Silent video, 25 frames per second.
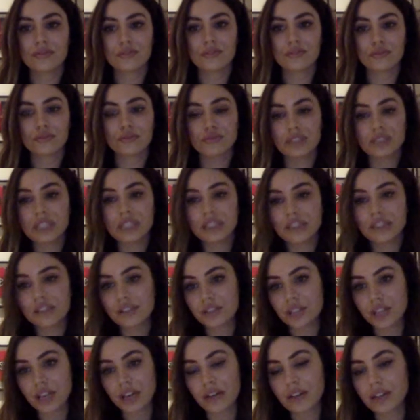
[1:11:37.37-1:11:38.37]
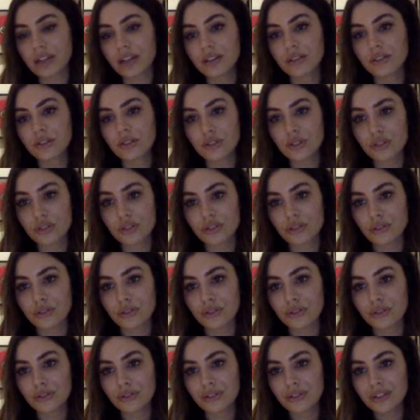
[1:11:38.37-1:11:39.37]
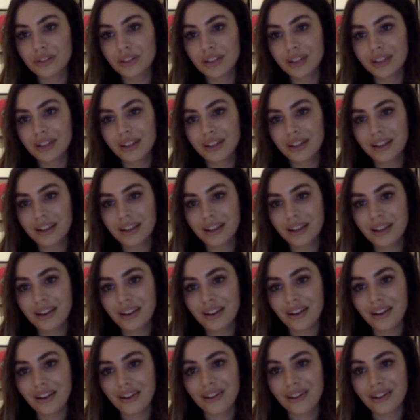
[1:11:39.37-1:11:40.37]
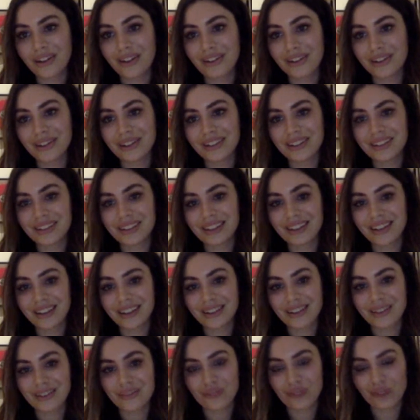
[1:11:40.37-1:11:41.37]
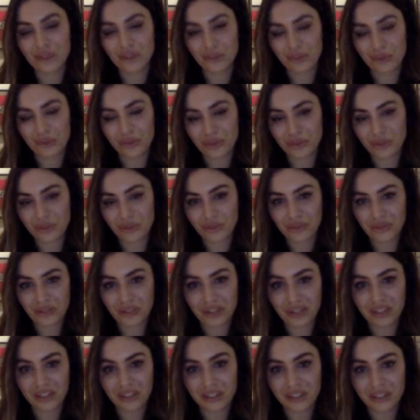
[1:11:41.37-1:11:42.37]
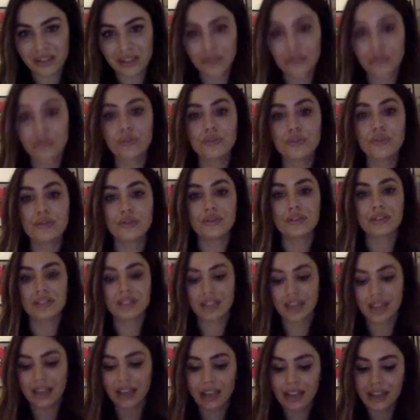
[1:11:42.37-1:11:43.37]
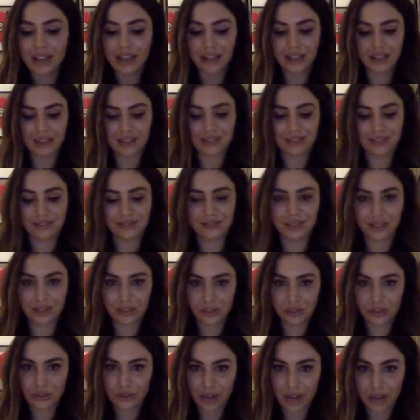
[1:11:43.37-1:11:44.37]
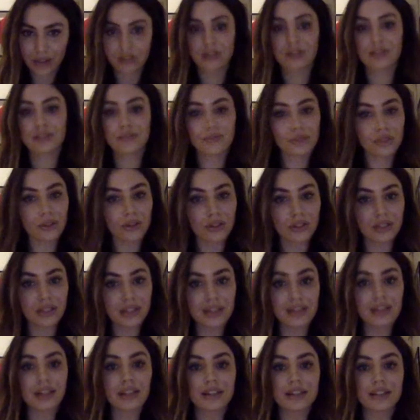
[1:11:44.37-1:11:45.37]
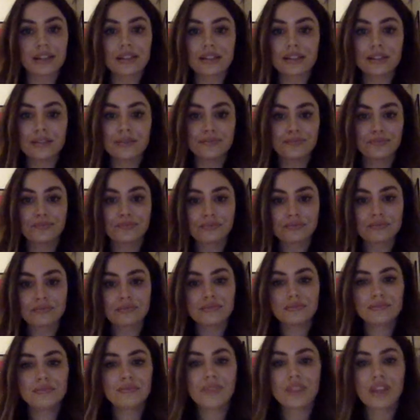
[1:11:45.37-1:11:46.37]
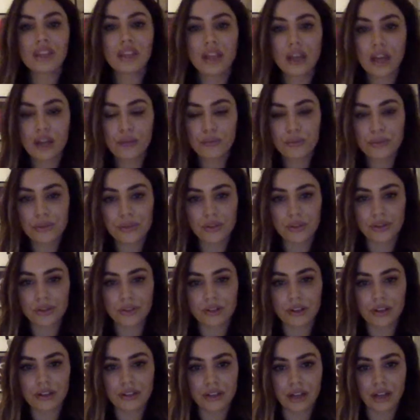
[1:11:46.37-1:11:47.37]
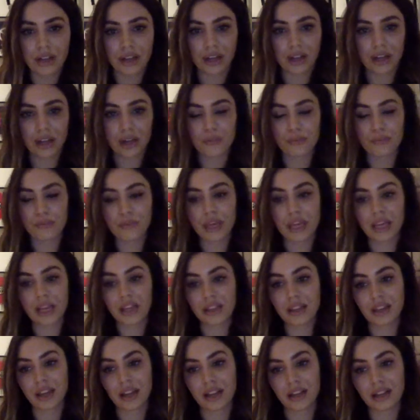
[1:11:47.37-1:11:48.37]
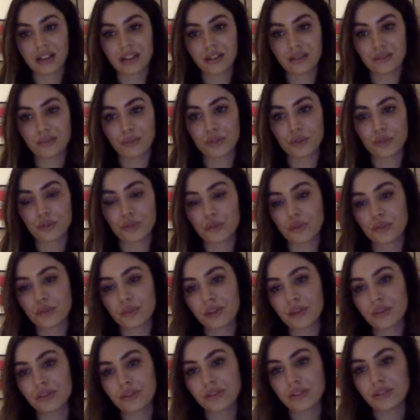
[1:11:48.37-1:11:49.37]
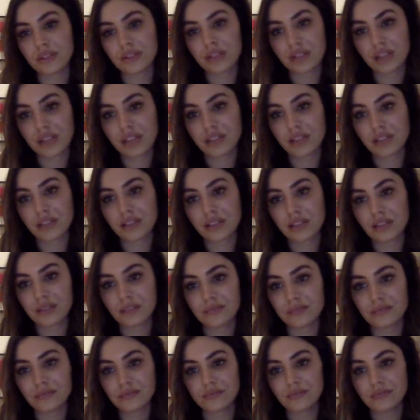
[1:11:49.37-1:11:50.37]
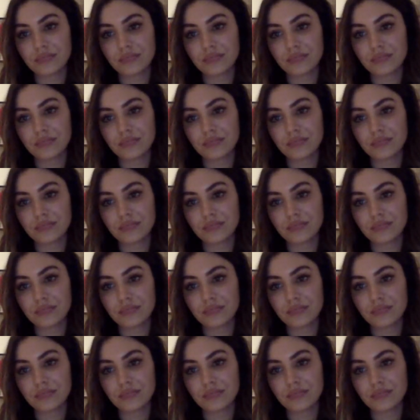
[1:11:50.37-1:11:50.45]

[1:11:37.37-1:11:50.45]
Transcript: really shout out to all of my producer friends who take little scratchings of songs like this and put their sauce on it and make it that much more special. And um,